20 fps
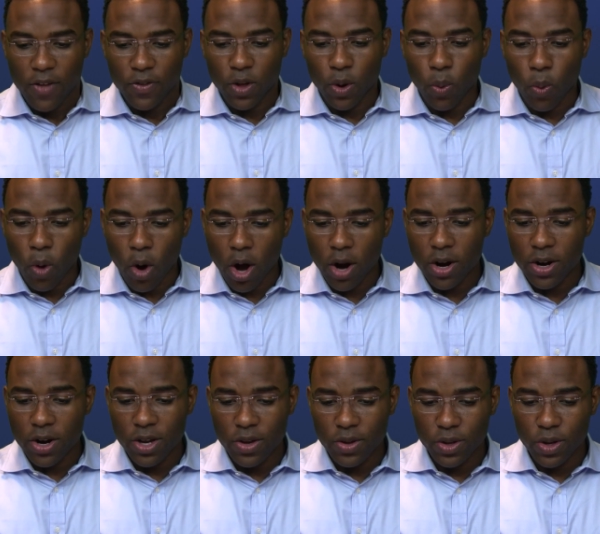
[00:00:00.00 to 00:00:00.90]
the
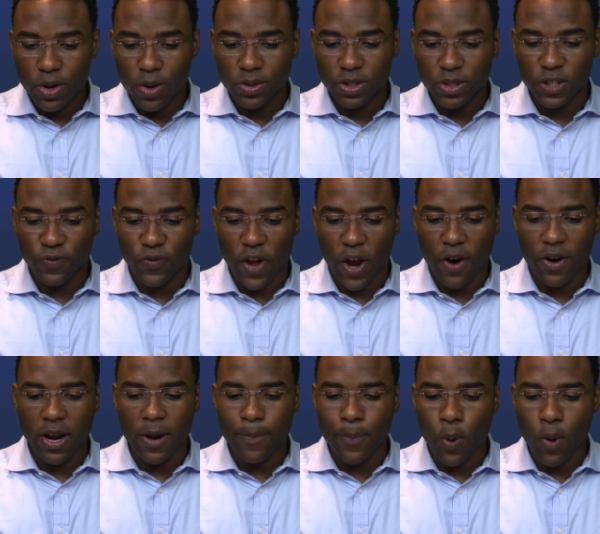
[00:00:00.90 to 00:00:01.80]
water you use is
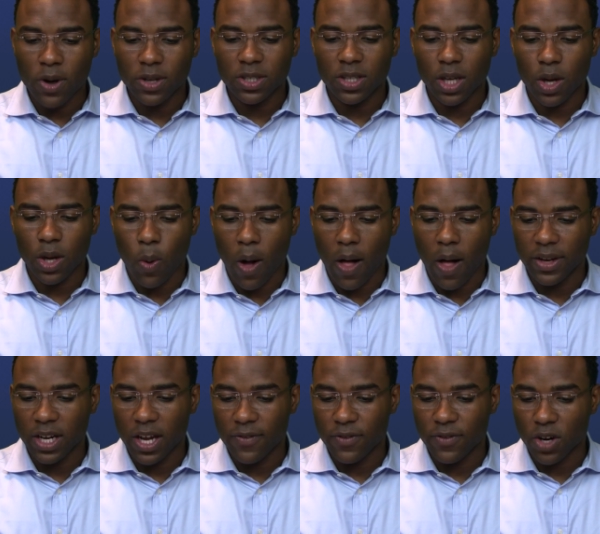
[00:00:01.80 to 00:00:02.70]
very important to the
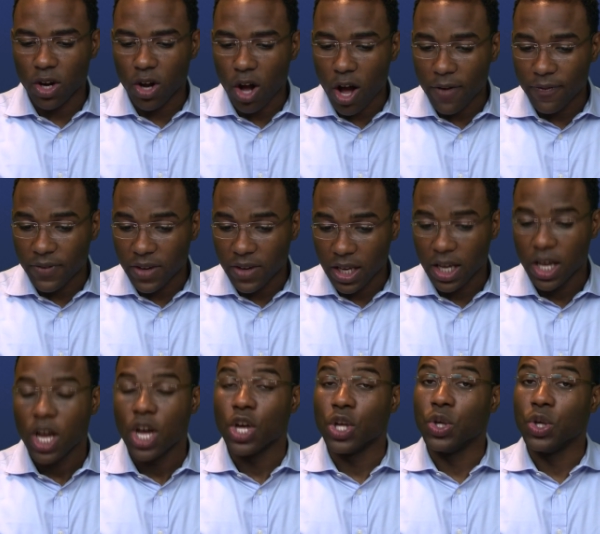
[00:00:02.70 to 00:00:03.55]
quality of your coffee.